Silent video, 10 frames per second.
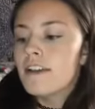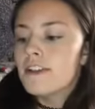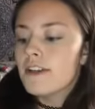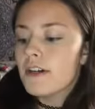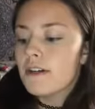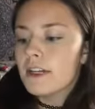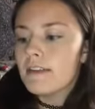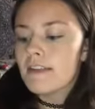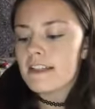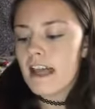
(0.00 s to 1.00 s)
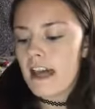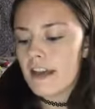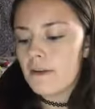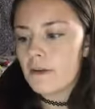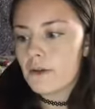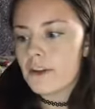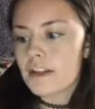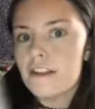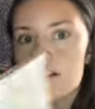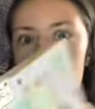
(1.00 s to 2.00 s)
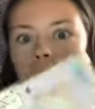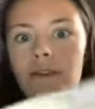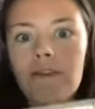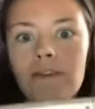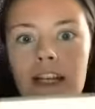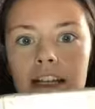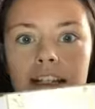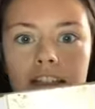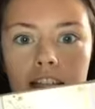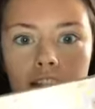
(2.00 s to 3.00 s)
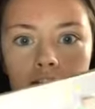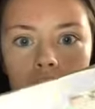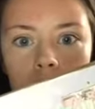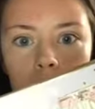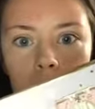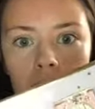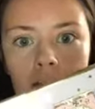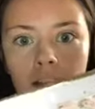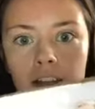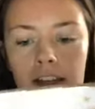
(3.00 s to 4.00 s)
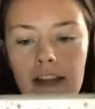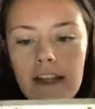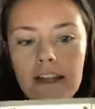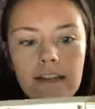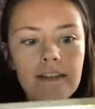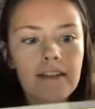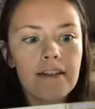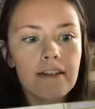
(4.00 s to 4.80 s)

So, anyways, I ordered the Too Faced Gingerbread Lane